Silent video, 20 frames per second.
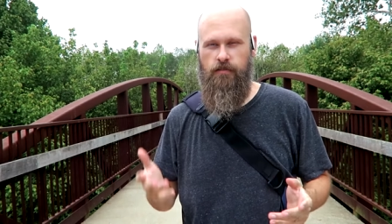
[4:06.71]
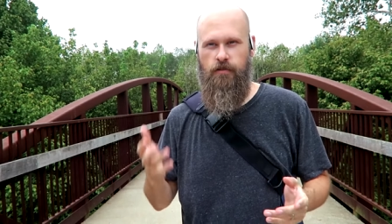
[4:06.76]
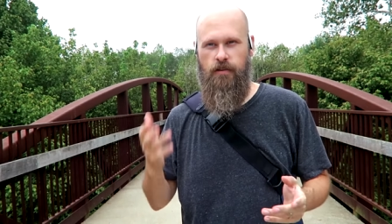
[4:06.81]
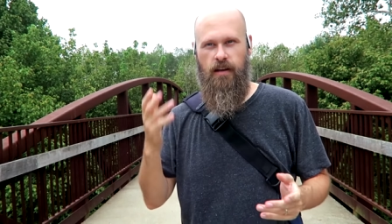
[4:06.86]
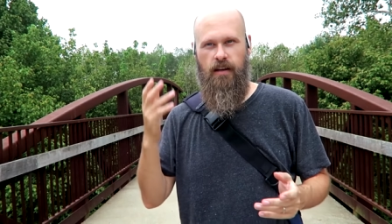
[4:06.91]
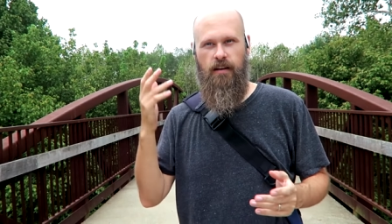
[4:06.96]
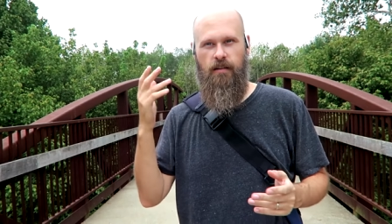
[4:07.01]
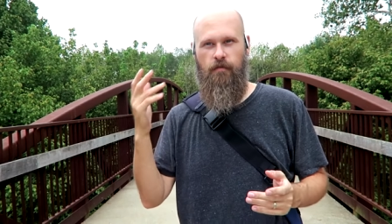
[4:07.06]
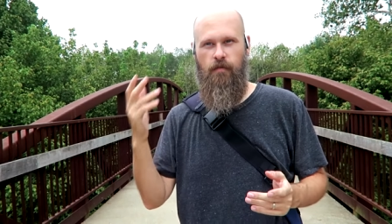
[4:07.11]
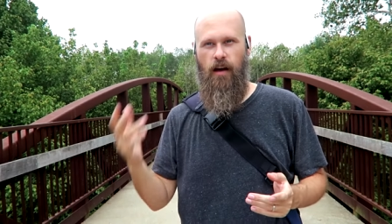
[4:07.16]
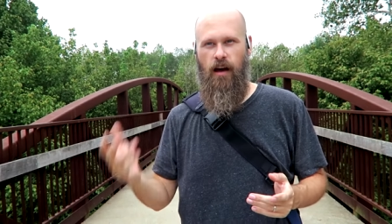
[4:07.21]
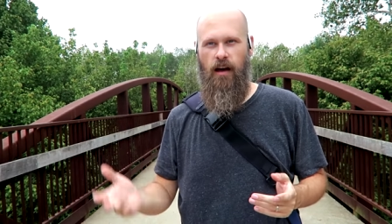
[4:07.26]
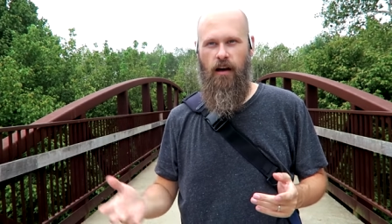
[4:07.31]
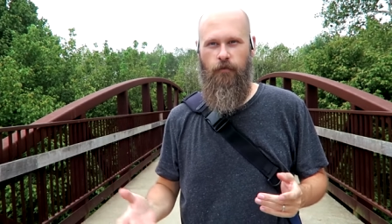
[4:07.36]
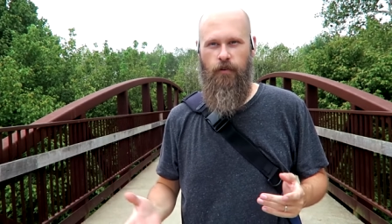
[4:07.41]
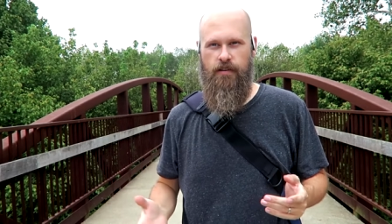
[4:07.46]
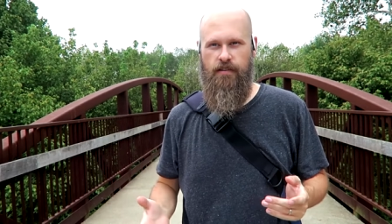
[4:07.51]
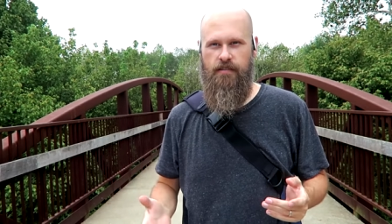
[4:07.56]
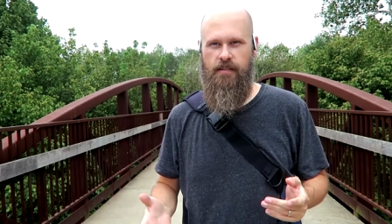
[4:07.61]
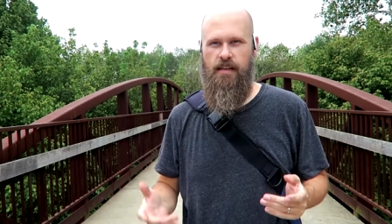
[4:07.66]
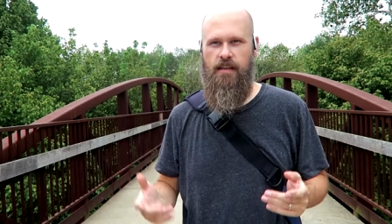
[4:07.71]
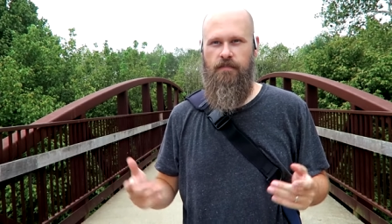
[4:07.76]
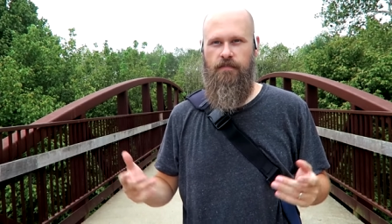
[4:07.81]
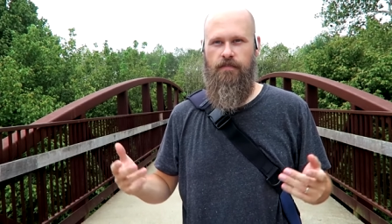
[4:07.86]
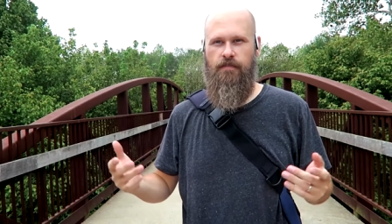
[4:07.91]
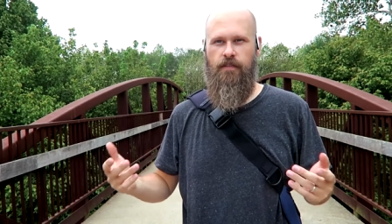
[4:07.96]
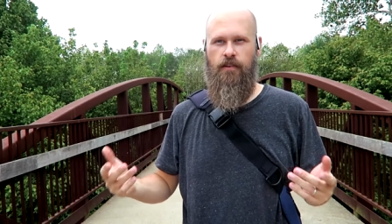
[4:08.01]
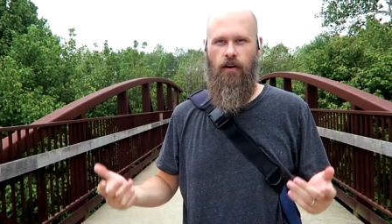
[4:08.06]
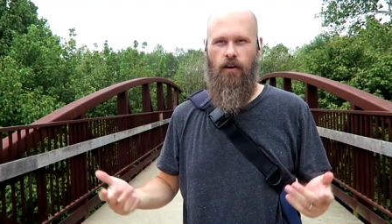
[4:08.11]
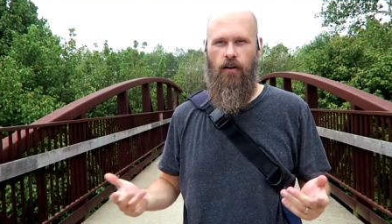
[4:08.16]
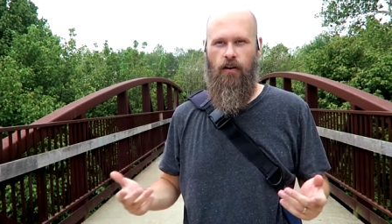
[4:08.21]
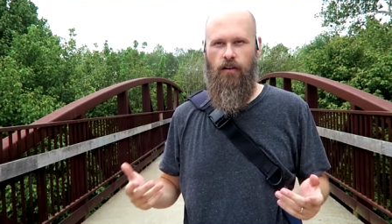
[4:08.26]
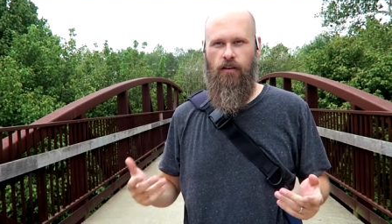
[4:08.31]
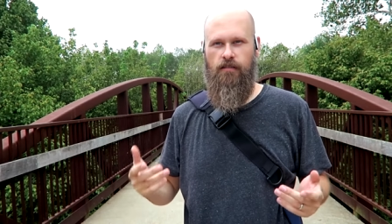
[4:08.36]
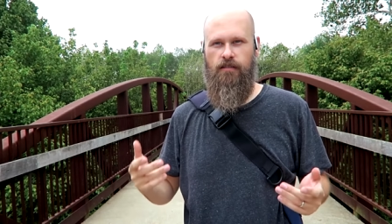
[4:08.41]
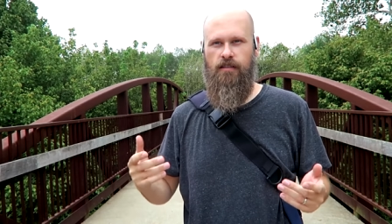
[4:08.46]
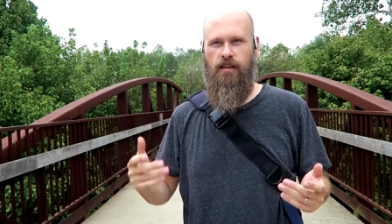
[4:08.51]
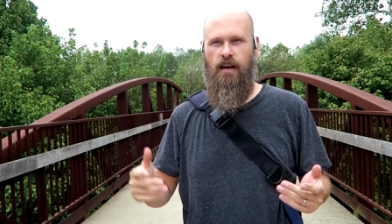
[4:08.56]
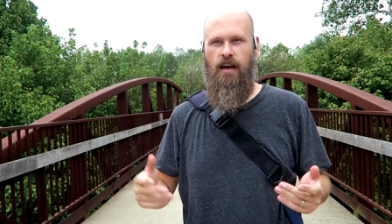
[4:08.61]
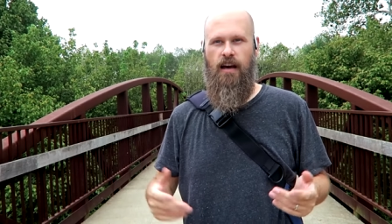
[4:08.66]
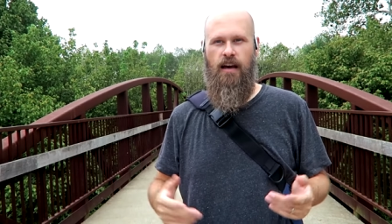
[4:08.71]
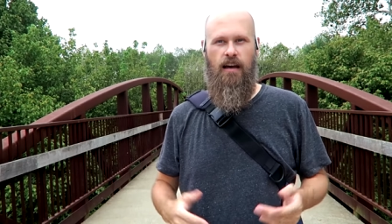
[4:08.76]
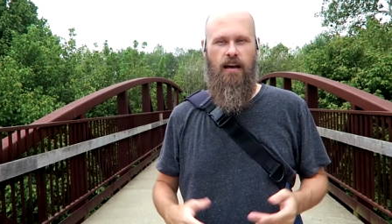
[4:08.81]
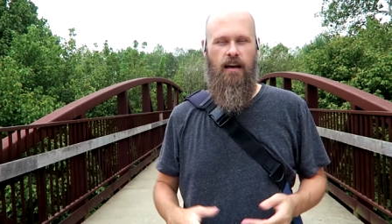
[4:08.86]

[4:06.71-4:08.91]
You can receive calls.